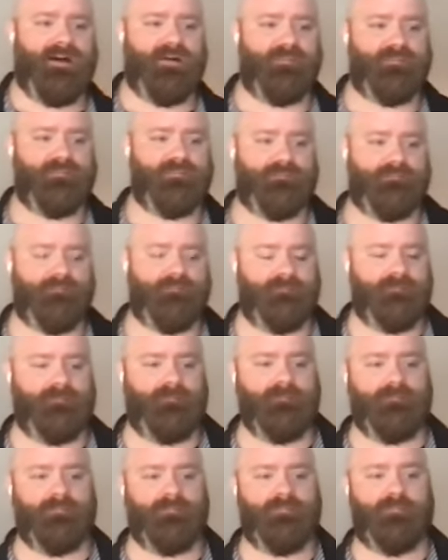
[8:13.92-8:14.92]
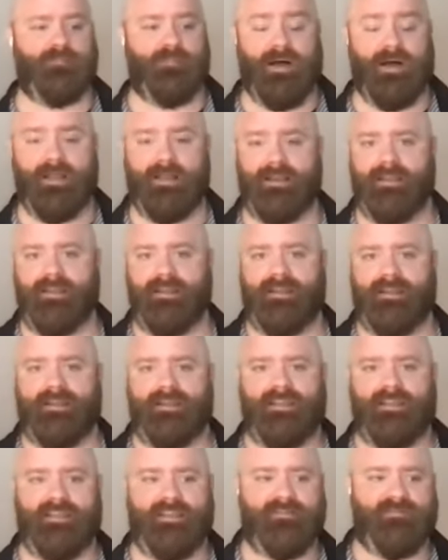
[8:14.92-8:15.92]
But
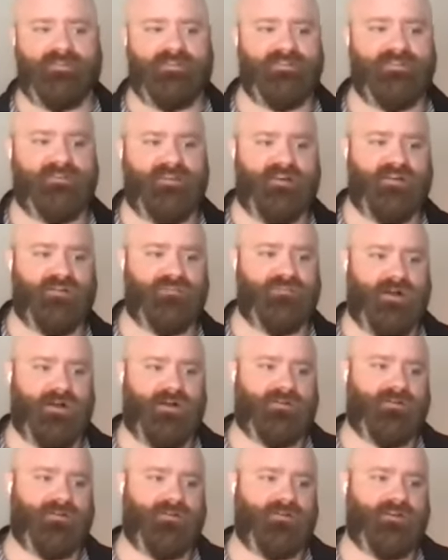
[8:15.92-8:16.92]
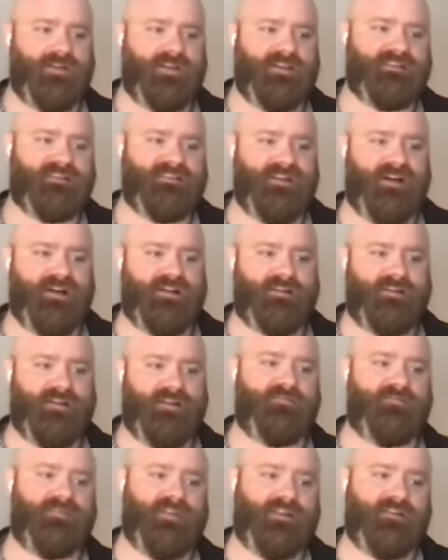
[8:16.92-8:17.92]
even their model is not
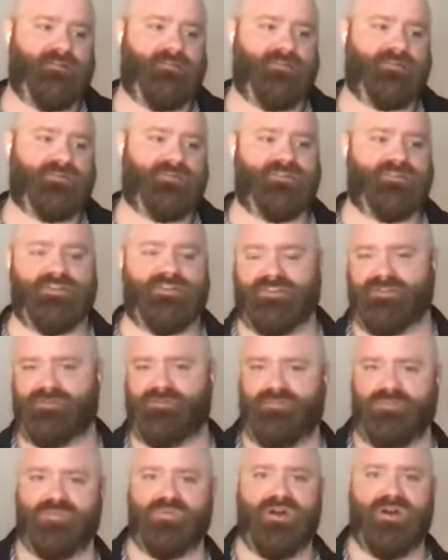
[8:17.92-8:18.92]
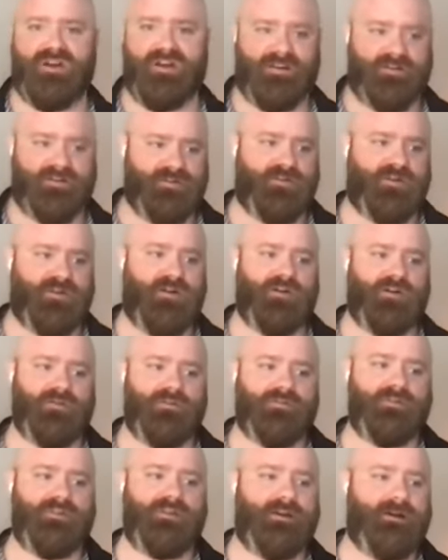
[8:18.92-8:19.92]
available to just run on your
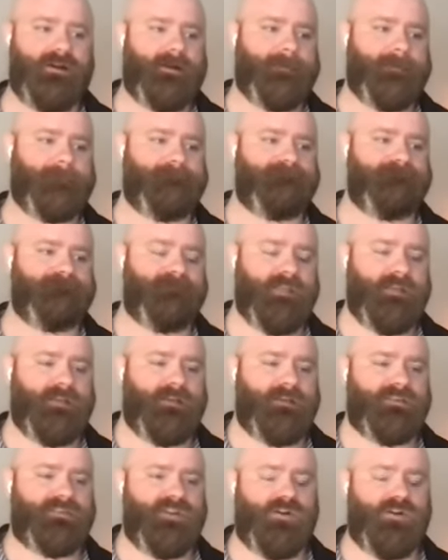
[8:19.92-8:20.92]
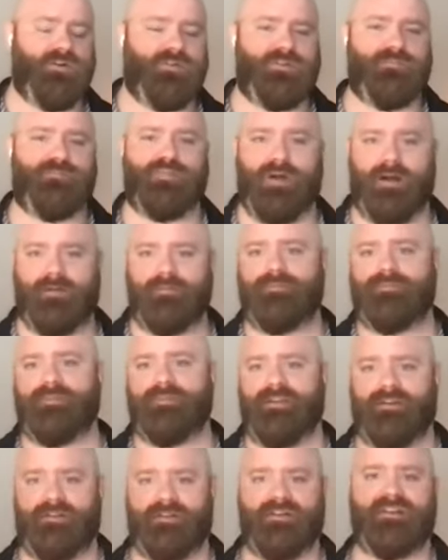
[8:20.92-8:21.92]
own. So you
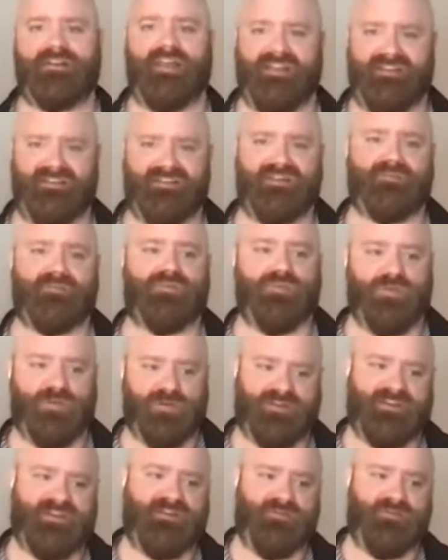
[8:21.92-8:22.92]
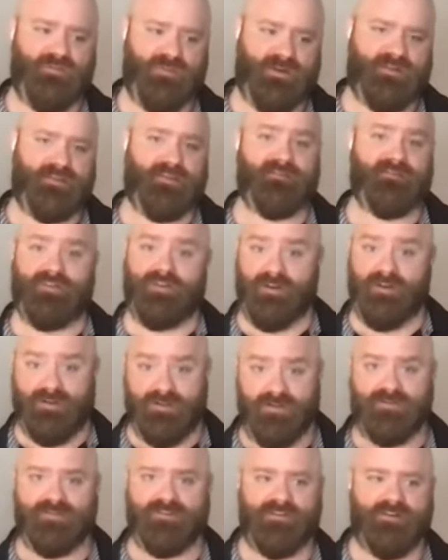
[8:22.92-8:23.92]
probably are going to end up working with, if you're going
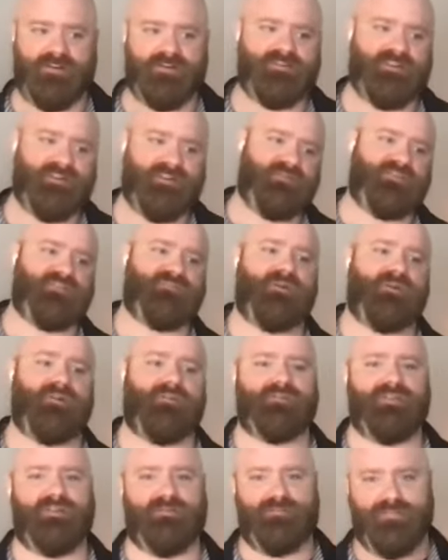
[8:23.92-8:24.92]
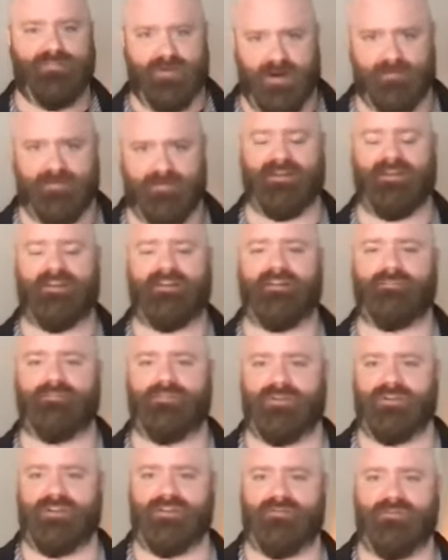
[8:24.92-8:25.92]
to use a large language model, you're probably going to end
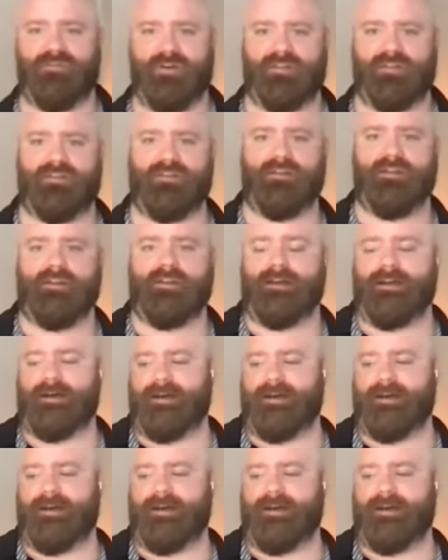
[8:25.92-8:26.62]
up working with